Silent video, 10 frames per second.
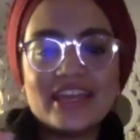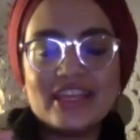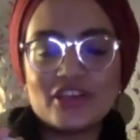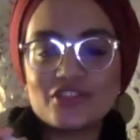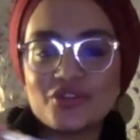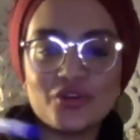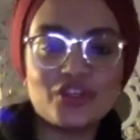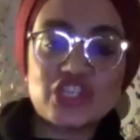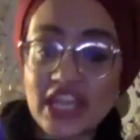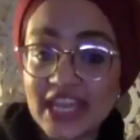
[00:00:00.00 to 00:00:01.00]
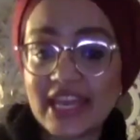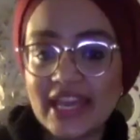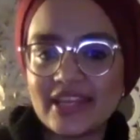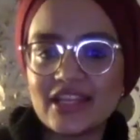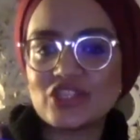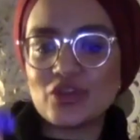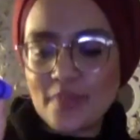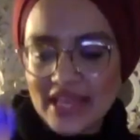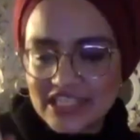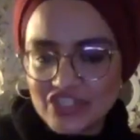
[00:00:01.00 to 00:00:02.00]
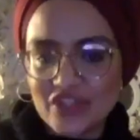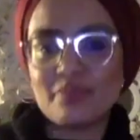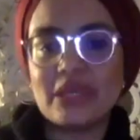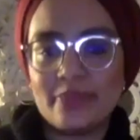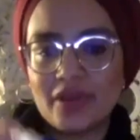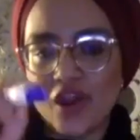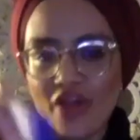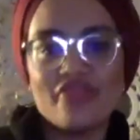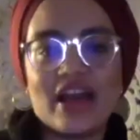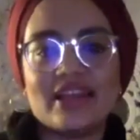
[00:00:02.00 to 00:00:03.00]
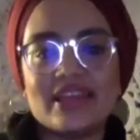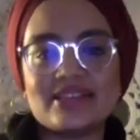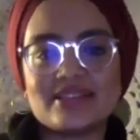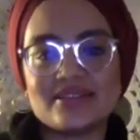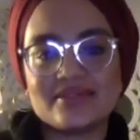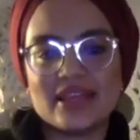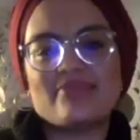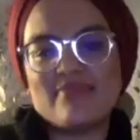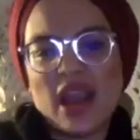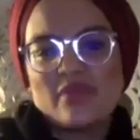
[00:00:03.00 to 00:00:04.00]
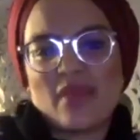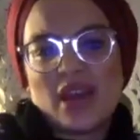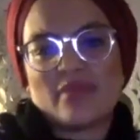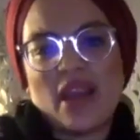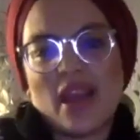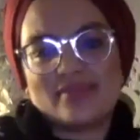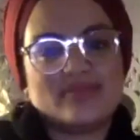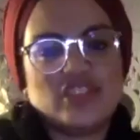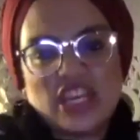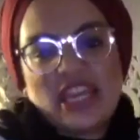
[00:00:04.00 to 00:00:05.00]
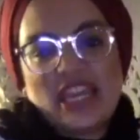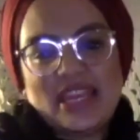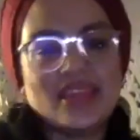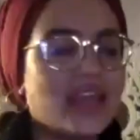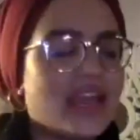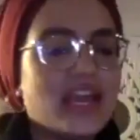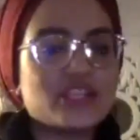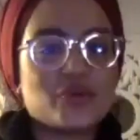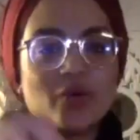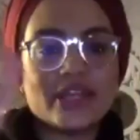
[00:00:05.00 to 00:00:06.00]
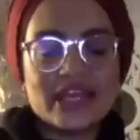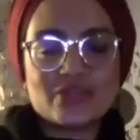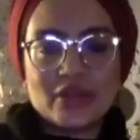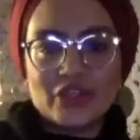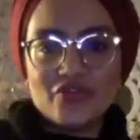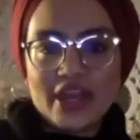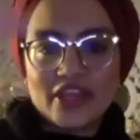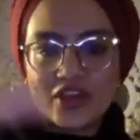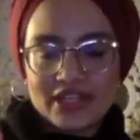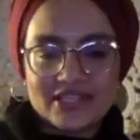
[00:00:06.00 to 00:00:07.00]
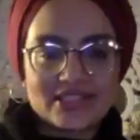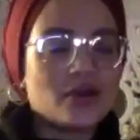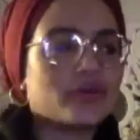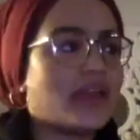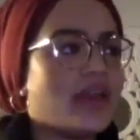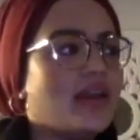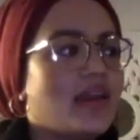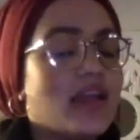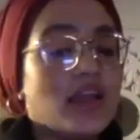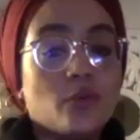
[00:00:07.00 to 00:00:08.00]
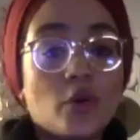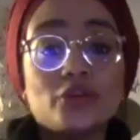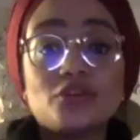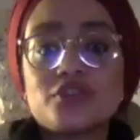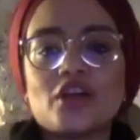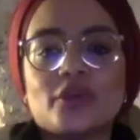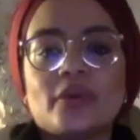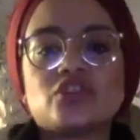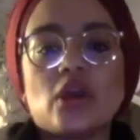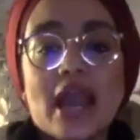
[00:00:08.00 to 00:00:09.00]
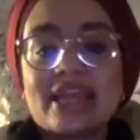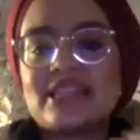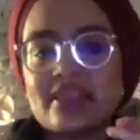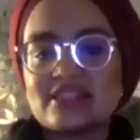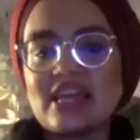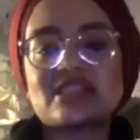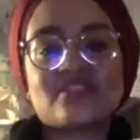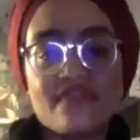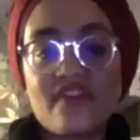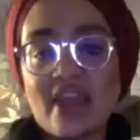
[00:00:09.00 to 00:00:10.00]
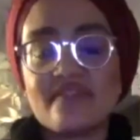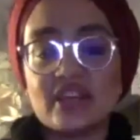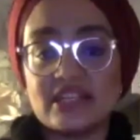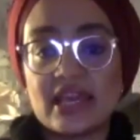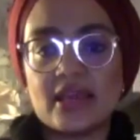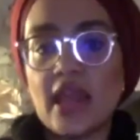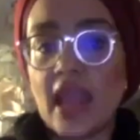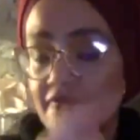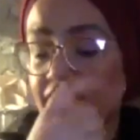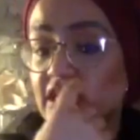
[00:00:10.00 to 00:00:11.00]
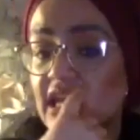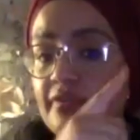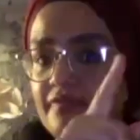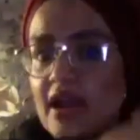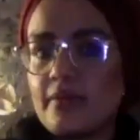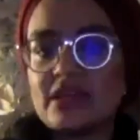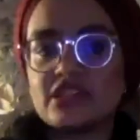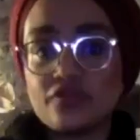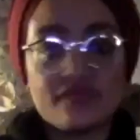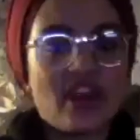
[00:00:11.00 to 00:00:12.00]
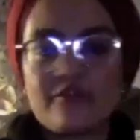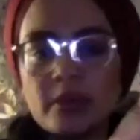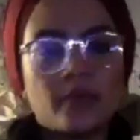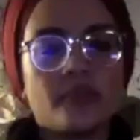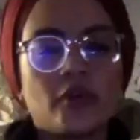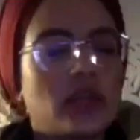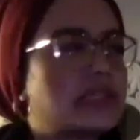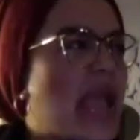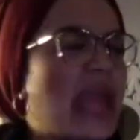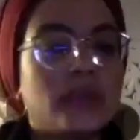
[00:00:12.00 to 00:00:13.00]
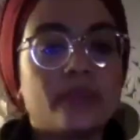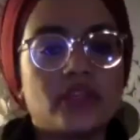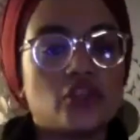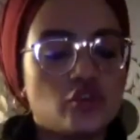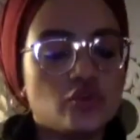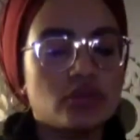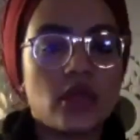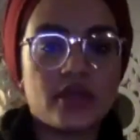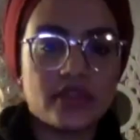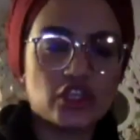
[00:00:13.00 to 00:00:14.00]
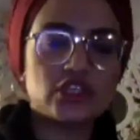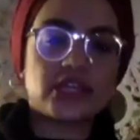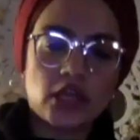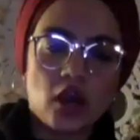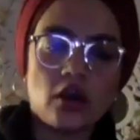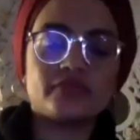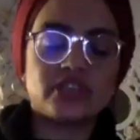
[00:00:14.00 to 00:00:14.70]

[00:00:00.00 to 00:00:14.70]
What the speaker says: you're too chicken to message the people on that list, like back, chicken. So what it is, when you write your list out, yeah, what you'll start doing, so I set the task 5 a day. Every day, message 5 people from your list, anybody, choose. Then you tick off